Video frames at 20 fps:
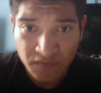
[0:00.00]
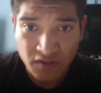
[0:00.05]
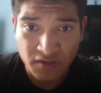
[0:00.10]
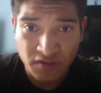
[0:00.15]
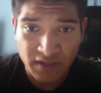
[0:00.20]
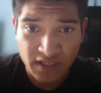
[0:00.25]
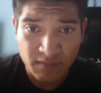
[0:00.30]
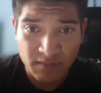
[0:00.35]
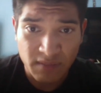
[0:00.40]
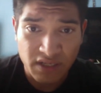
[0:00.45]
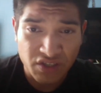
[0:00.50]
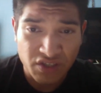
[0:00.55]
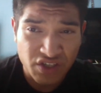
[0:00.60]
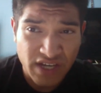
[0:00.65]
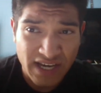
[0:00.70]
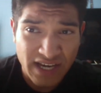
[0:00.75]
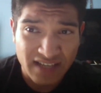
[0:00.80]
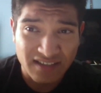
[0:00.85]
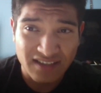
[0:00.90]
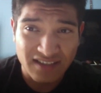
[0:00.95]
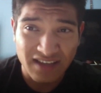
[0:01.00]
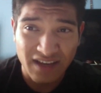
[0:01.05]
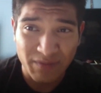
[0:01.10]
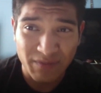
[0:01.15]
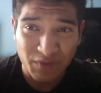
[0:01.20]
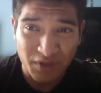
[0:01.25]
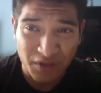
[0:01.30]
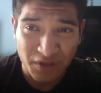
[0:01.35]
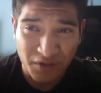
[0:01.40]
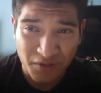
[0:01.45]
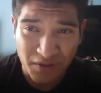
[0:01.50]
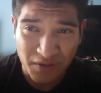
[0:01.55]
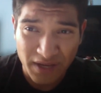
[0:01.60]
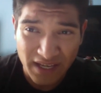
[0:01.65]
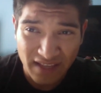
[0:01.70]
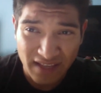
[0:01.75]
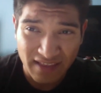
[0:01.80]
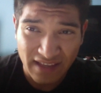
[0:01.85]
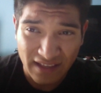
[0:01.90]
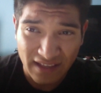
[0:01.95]
Today's my chest day. I'm gonna go
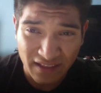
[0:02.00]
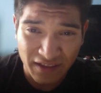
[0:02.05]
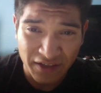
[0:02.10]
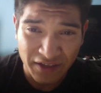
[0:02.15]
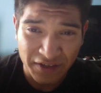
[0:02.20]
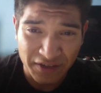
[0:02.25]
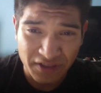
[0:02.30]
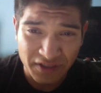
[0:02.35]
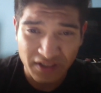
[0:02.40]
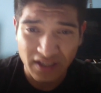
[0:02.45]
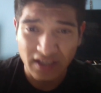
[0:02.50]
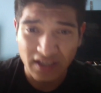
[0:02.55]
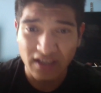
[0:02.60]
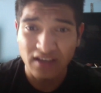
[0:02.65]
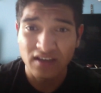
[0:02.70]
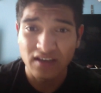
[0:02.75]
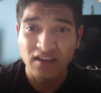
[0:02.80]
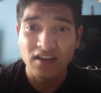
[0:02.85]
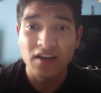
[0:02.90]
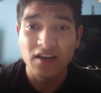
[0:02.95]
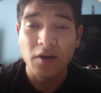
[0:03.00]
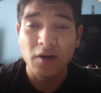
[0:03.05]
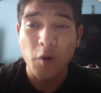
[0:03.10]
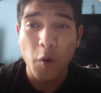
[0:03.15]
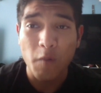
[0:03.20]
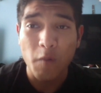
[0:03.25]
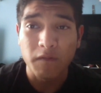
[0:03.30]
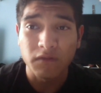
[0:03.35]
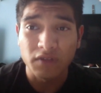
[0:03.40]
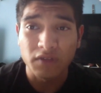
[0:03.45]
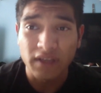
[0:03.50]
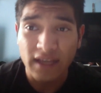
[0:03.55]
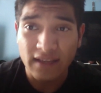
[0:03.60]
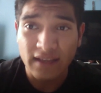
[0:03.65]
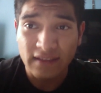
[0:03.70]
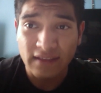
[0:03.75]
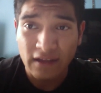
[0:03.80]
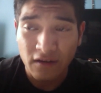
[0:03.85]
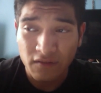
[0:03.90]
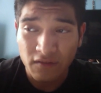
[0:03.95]
hit that later today. Hopefully
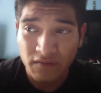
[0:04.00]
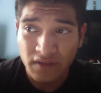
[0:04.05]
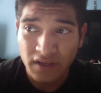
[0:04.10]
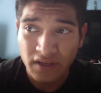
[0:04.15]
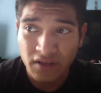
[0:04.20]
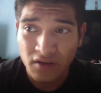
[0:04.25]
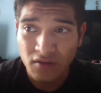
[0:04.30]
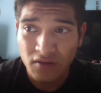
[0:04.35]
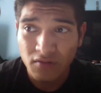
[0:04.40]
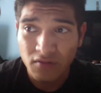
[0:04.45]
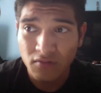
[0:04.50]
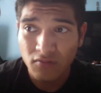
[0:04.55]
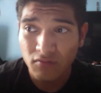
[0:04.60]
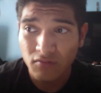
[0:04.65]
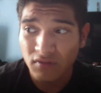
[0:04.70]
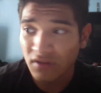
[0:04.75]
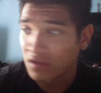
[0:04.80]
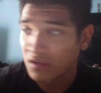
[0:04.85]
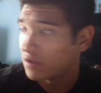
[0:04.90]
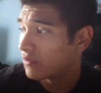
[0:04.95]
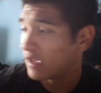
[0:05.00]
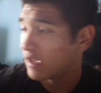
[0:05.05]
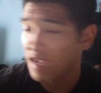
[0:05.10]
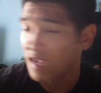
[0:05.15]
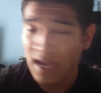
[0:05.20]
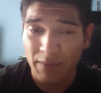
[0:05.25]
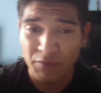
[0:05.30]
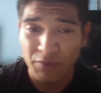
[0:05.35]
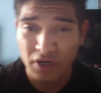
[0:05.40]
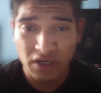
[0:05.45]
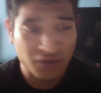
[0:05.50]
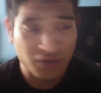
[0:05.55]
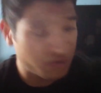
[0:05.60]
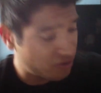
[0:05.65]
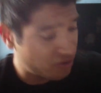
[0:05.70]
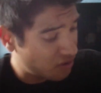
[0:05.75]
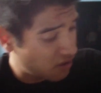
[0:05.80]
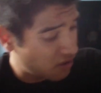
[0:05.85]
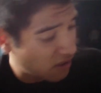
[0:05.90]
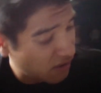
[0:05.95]
get that on video with the new camera I
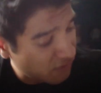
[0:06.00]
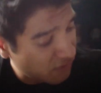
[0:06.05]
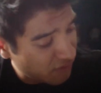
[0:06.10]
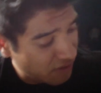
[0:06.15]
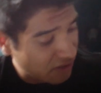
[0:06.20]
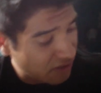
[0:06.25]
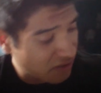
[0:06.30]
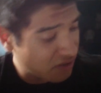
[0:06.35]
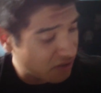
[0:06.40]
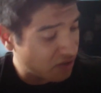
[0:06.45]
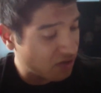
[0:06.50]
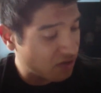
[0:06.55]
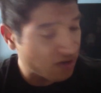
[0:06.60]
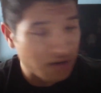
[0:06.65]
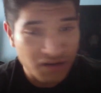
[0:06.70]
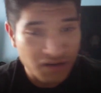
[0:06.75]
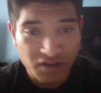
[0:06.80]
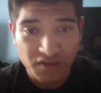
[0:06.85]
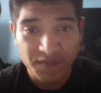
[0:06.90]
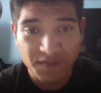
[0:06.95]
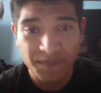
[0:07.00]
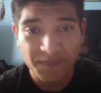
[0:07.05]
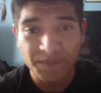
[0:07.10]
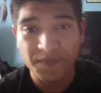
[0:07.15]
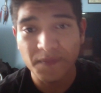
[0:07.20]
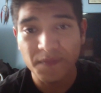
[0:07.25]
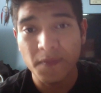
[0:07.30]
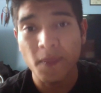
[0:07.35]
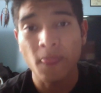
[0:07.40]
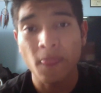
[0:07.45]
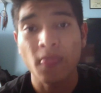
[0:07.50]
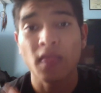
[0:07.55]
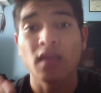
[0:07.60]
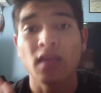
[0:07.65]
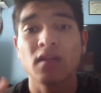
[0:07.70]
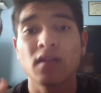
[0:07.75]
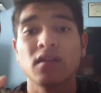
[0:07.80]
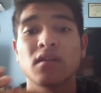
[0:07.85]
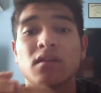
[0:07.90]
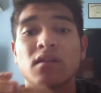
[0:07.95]
just got right here.
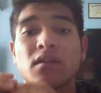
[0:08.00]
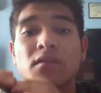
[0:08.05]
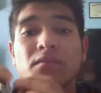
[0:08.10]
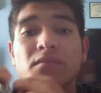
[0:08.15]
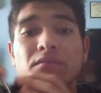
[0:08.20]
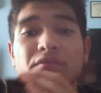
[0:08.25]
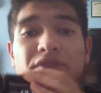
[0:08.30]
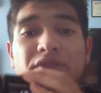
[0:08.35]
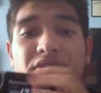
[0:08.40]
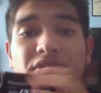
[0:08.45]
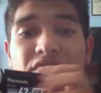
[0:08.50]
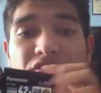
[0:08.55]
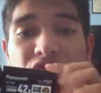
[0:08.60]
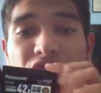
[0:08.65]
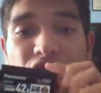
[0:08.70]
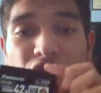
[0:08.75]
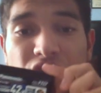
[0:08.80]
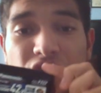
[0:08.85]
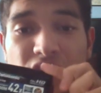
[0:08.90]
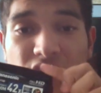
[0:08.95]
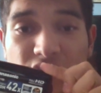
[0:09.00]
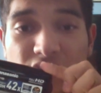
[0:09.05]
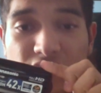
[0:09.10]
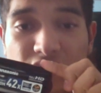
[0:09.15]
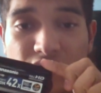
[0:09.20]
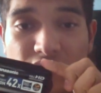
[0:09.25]
Pretty sweet.